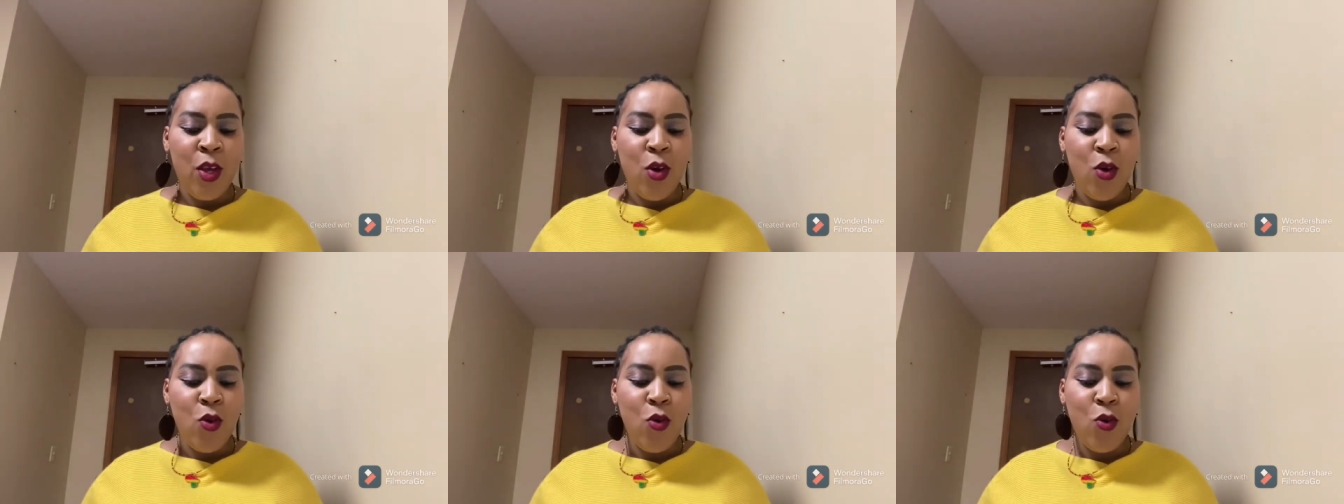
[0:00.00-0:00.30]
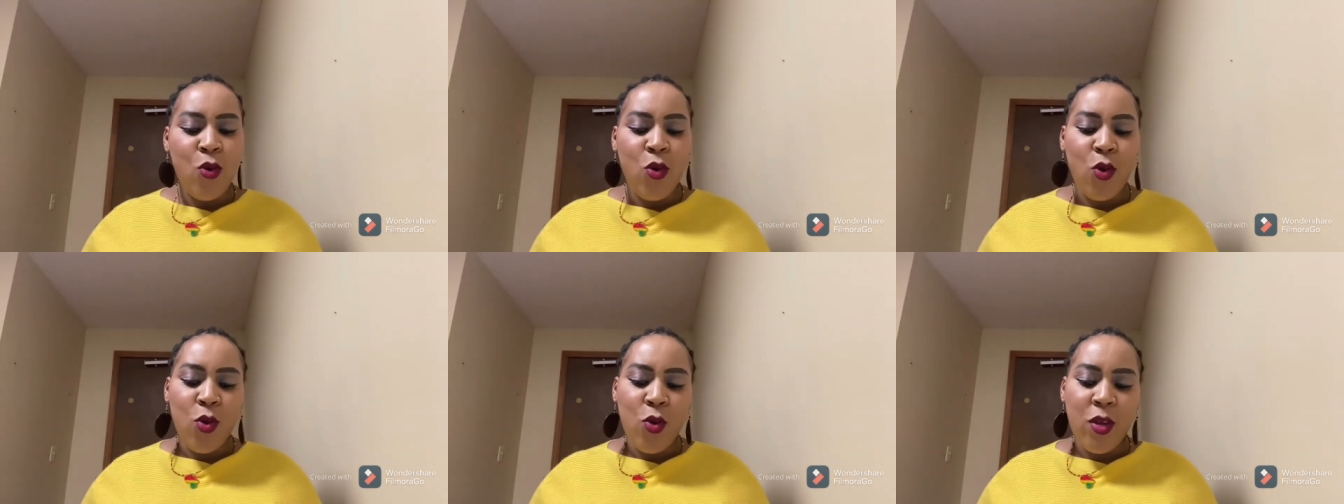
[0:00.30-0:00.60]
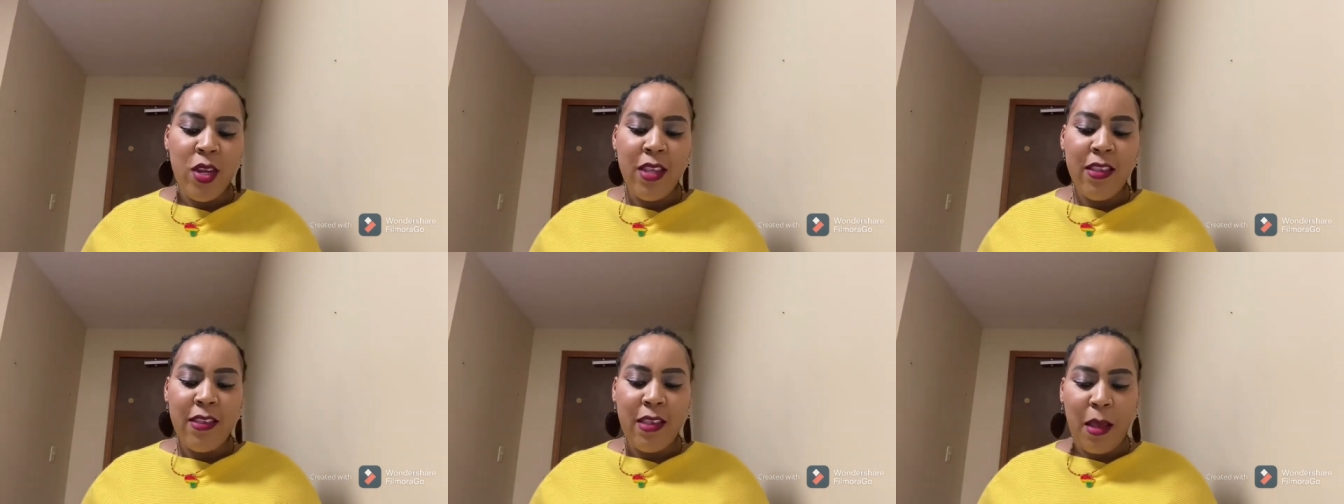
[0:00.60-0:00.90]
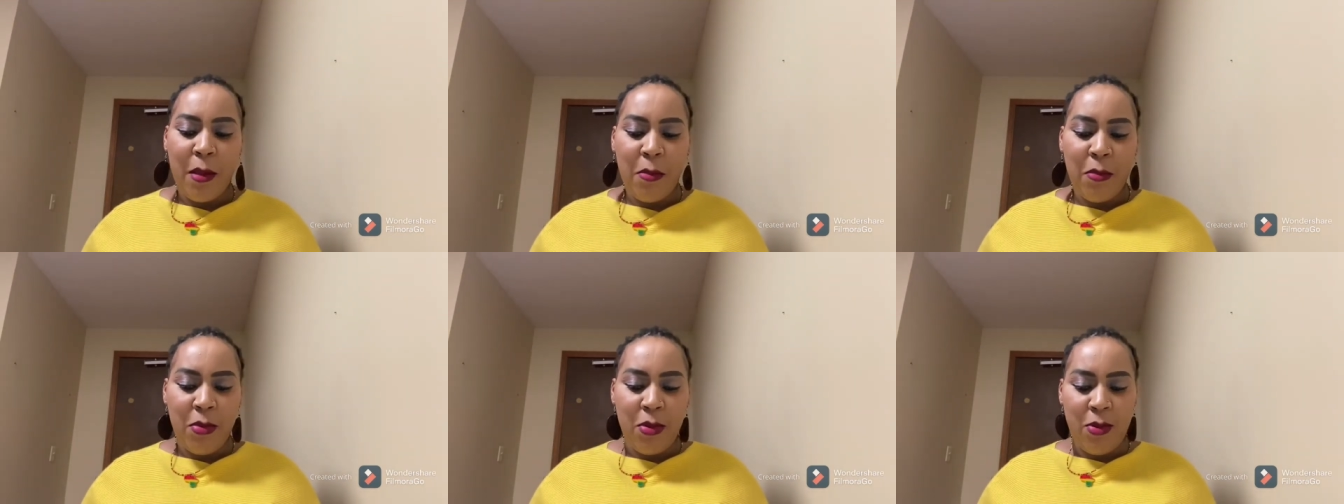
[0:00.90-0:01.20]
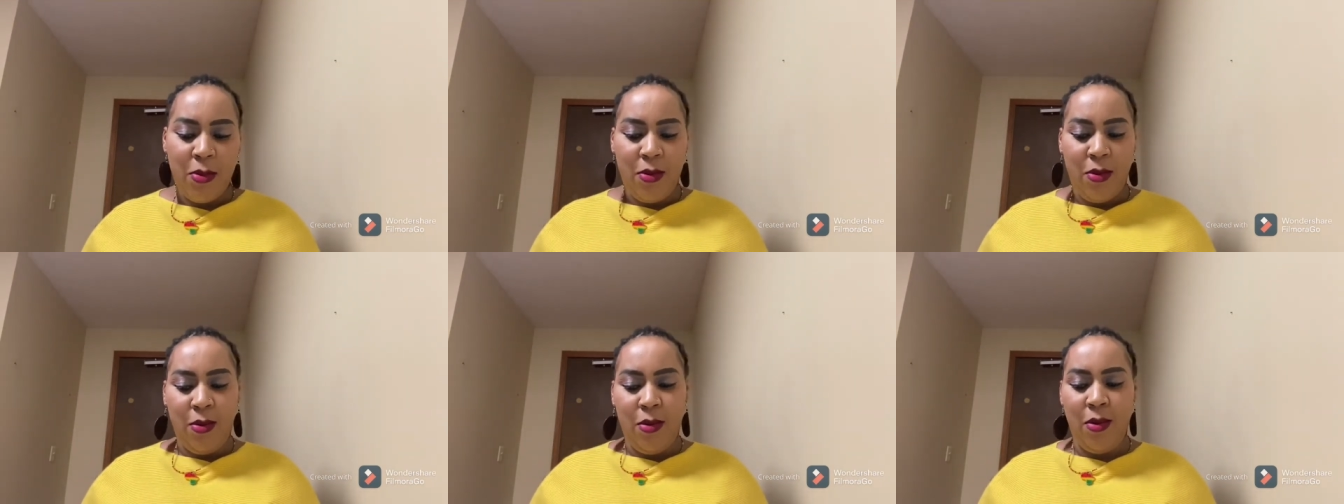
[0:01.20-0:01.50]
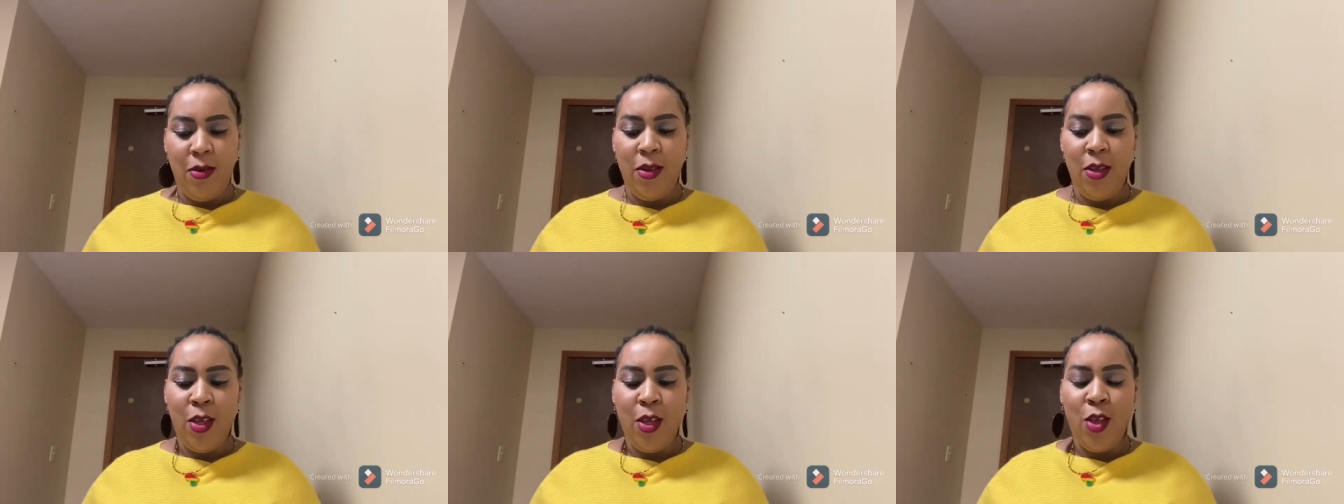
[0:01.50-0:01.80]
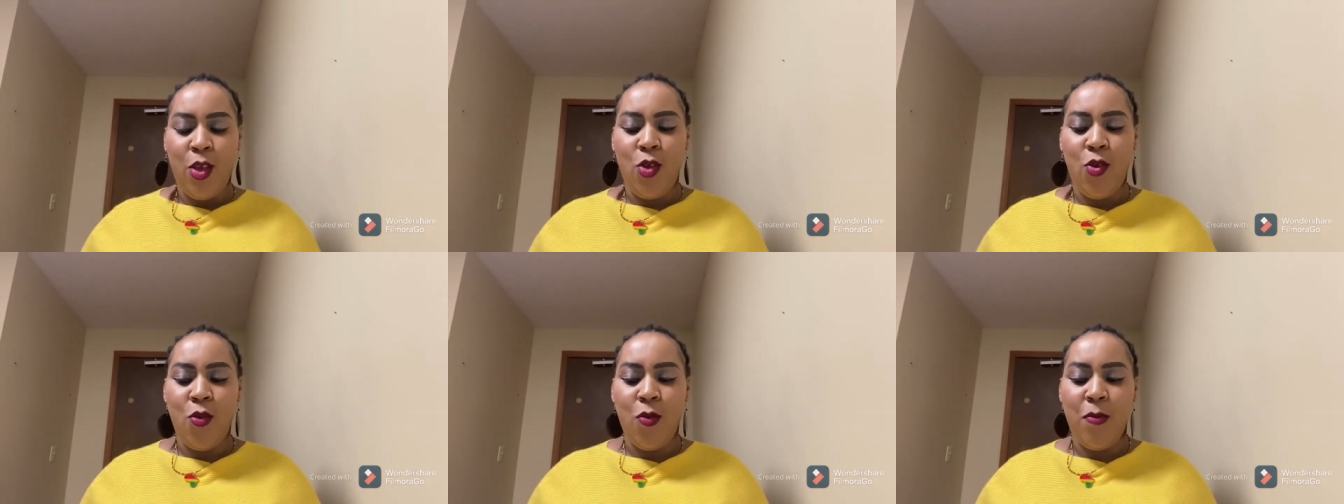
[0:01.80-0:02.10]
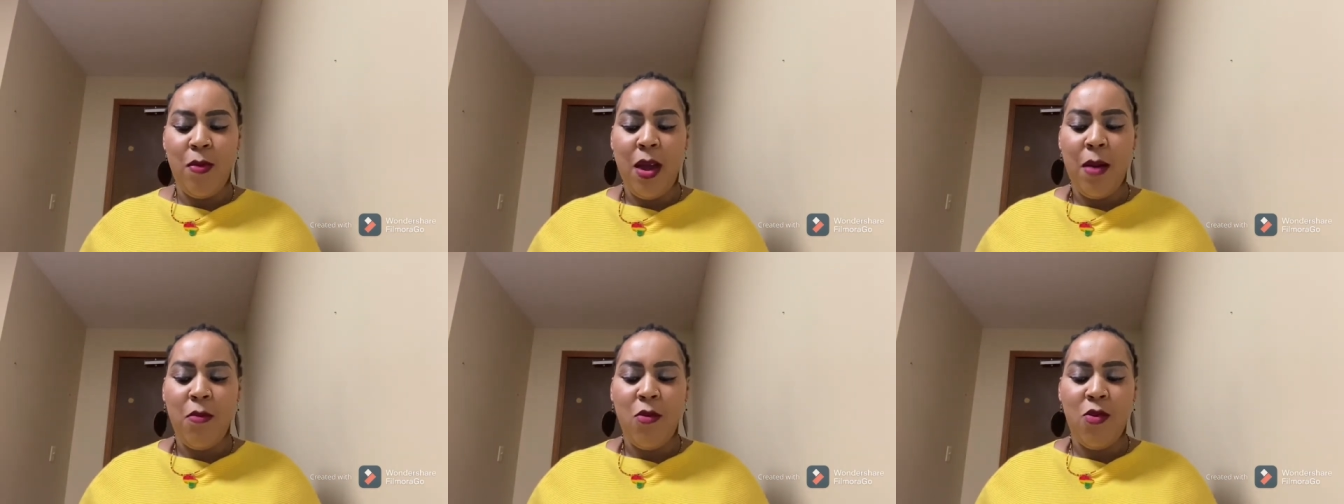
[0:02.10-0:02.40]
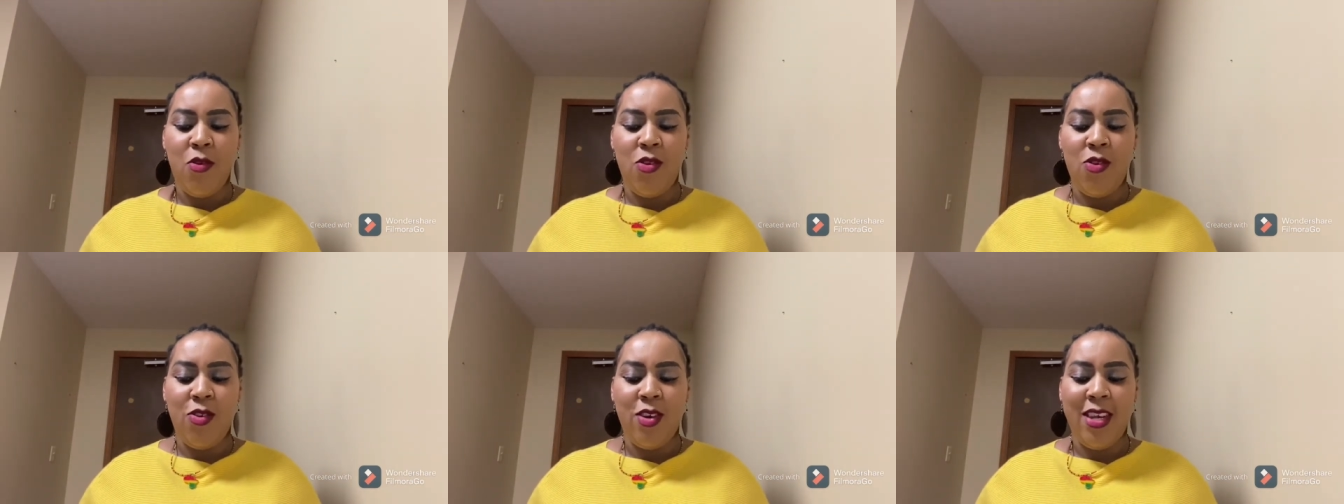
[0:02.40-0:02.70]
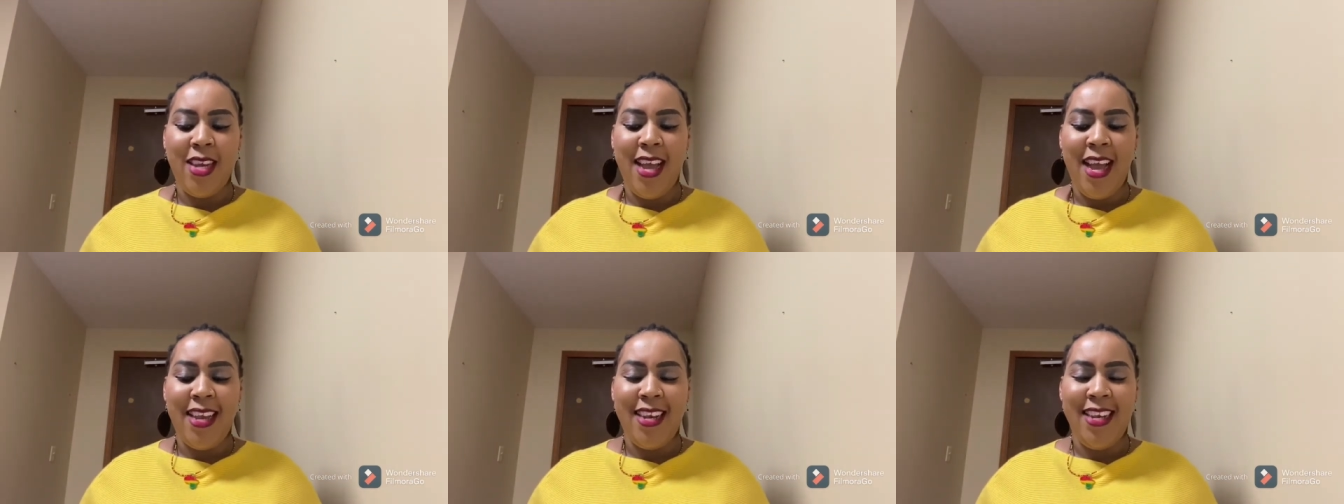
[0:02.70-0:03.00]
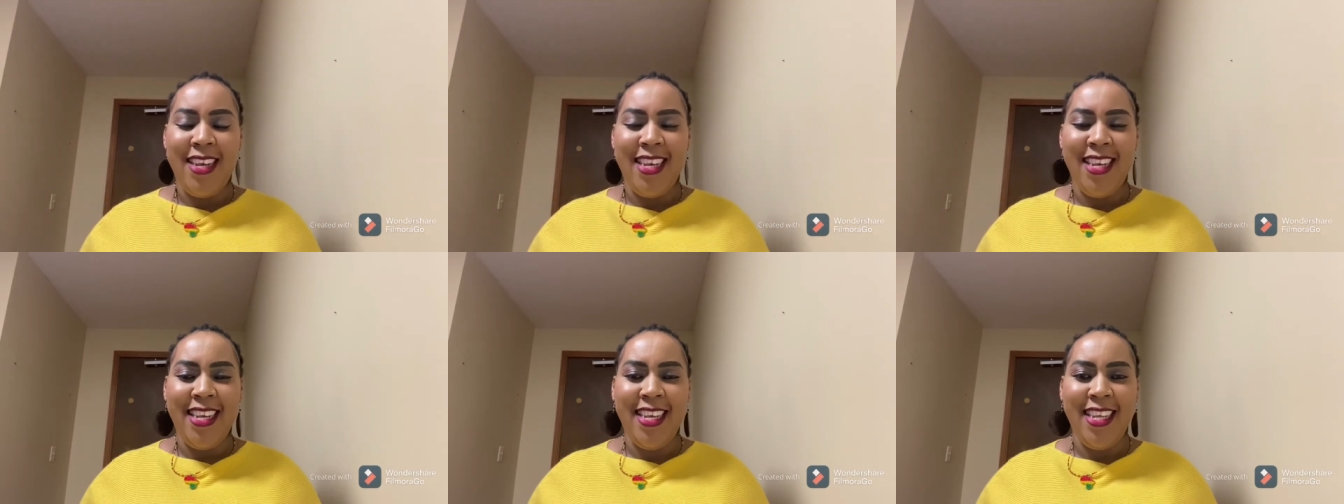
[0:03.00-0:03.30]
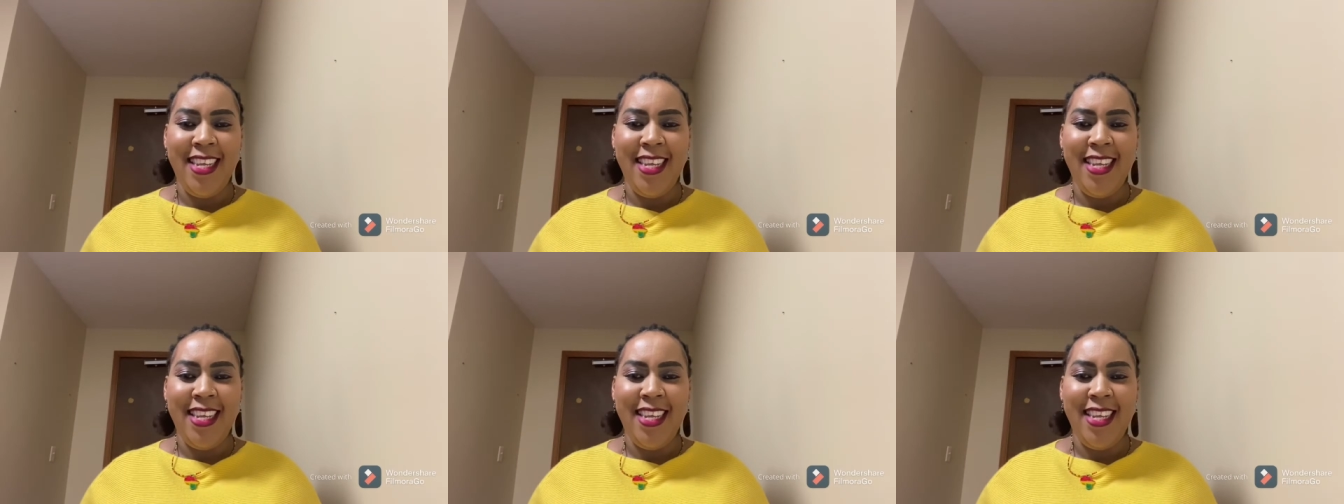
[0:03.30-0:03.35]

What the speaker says: Who do you resemble, your mom or your dad?